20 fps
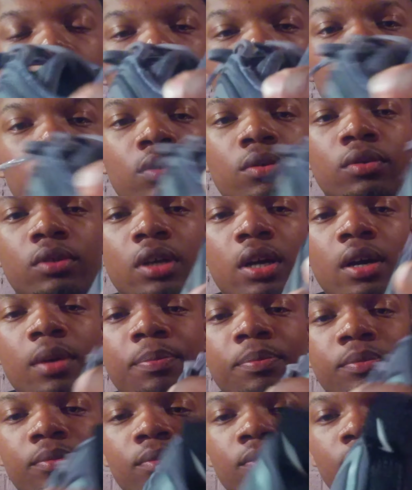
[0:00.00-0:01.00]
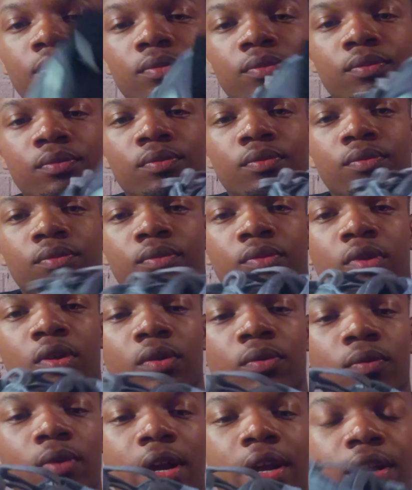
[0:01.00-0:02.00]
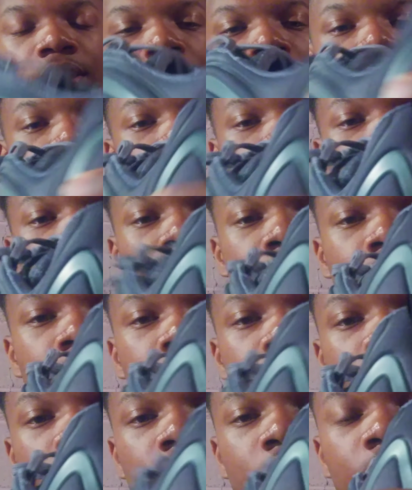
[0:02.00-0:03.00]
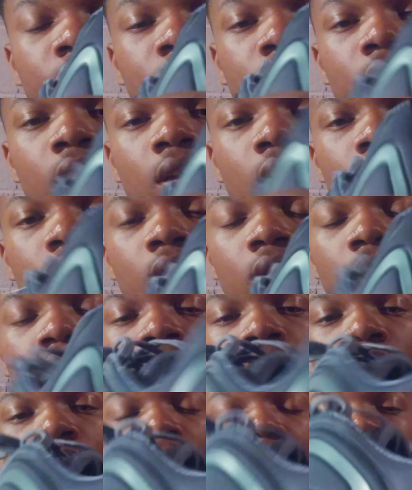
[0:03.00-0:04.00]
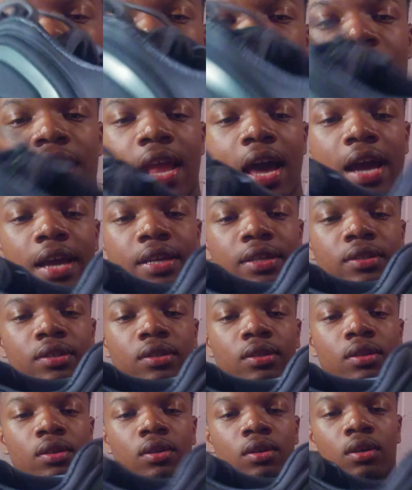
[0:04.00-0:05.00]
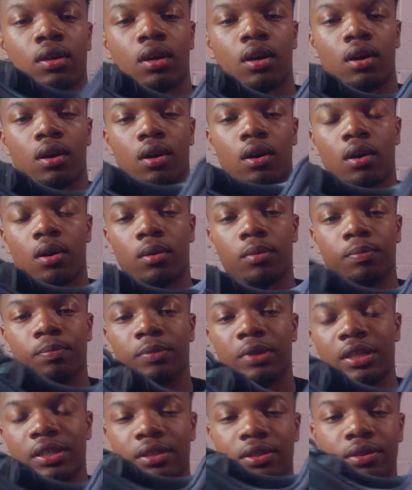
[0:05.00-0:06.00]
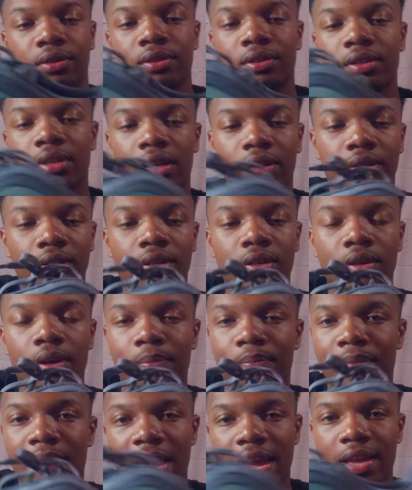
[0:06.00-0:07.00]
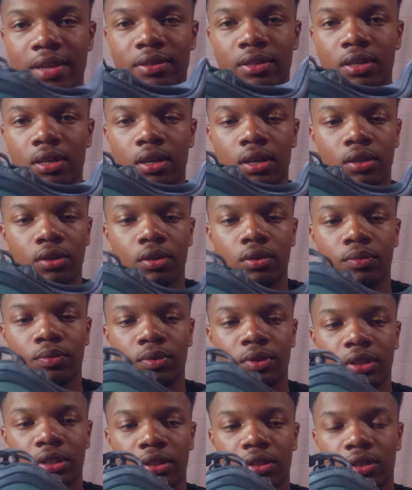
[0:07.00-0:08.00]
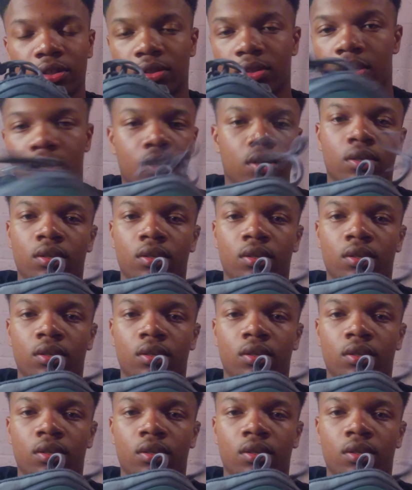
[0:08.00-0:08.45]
the heel cup right here is really nice. It's nothing amazing. It don't really just